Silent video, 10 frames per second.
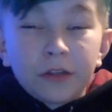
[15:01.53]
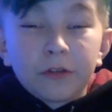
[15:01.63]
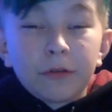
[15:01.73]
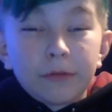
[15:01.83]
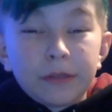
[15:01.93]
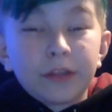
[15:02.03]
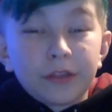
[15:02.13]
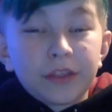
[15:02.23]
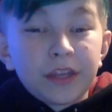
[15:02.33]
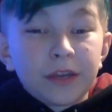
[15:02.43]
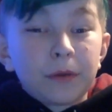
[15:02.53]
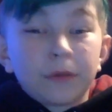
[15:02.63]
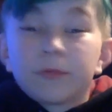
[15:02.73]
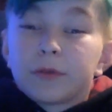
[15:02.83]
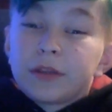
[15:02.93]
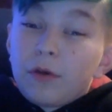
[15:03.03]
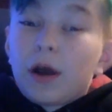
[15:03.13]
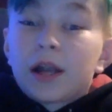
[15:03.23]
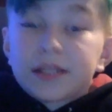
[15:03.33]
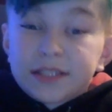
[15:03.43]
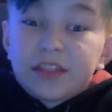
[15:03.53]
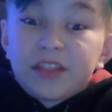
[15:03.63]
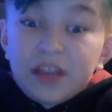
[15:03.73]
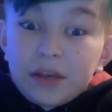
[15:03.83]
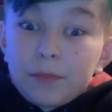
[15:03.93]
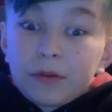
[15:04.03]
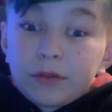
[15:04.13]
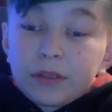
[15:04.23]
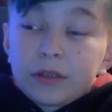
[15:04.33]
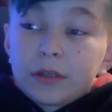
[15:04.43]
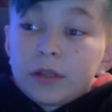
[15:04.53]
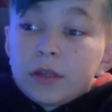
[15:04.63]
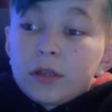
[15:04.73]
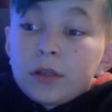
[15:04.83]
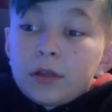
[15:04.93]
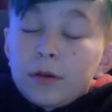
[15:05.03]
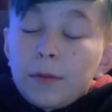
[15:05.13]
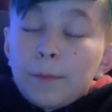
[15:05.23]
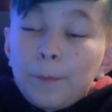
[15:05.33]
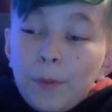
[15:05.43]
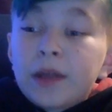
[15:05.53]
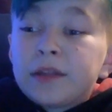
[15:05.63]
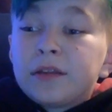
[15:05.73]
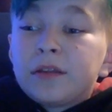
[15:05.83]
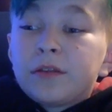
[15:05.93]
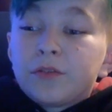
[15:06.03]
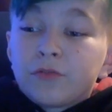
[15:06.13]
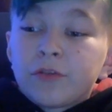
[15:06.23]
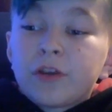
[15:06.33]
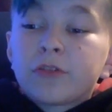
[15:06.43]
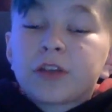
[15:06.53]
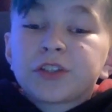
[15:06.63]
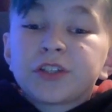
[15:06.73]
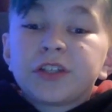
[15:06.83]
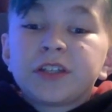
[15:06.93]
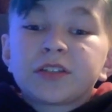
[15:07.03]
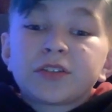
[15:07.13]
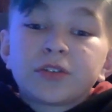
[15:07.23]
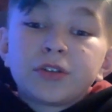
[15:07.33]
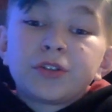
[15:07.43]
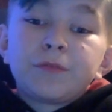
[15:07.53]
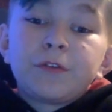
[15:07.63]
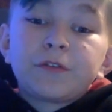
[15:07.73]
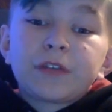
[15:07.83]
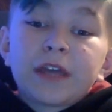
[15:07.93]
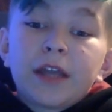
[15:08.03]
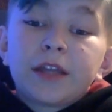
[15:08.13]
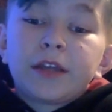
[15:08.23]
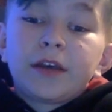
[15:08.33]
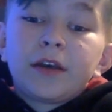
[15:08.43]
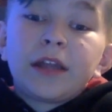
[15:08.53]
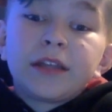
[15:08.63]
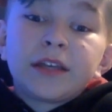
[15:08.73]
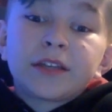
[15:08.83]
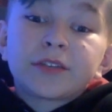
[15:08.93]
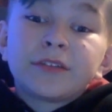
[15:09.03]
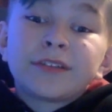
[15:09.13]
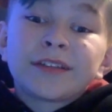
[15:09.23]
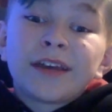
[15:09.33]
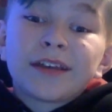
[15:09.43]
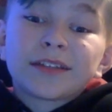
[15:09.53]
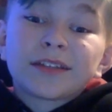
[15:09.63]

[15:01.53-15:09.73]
when you think about it, when you honestly think about it. But the real question is, should you move to Canada? And the answer is yes.